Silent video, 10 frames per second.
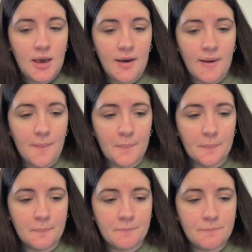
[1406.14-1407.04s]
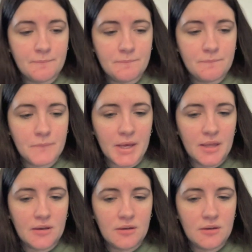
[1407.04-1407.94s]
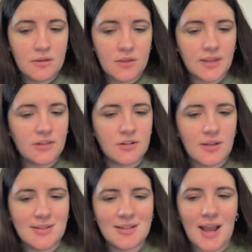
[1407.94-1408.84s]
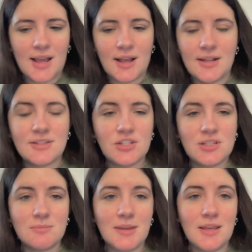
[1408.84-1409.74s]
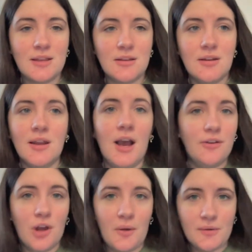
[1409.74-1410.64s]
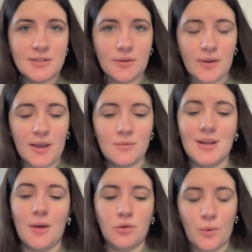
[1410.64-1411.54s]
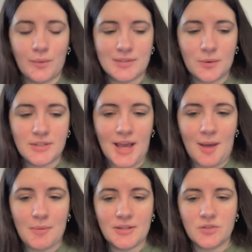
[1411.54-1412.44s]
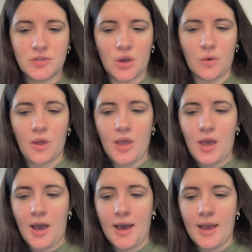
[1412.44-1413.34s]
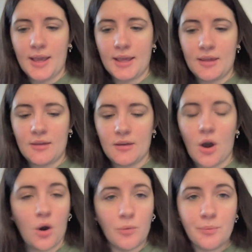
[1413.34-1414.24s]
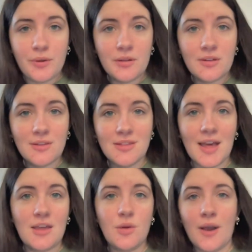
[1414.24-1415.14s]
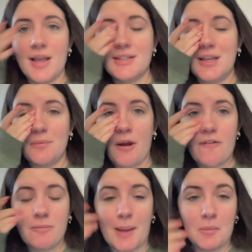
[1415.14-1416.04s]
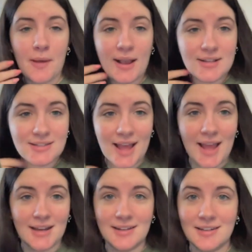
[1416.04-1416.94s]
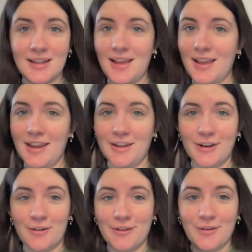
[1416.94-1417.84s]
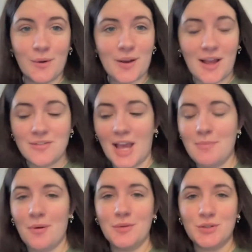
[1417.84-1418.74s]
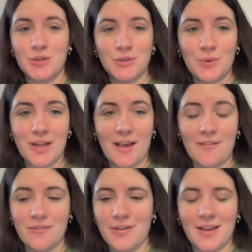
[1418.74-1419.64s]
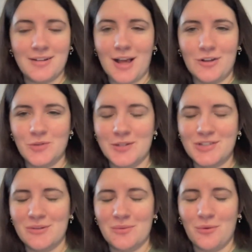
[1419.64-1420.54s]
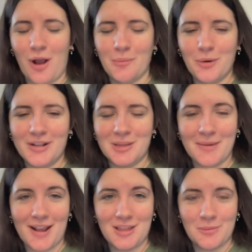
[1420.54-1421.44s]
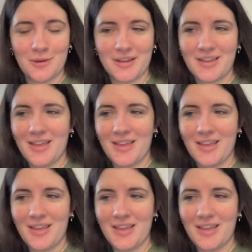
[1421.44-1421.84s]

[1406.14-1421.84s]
But like it's just me not knowing what's going on, not knowing what's going to happen. So I hope that you guys get perfect paperbacks and, you know, you don't have typos and you don't have acknowledgements from the wrong book in the back of the book.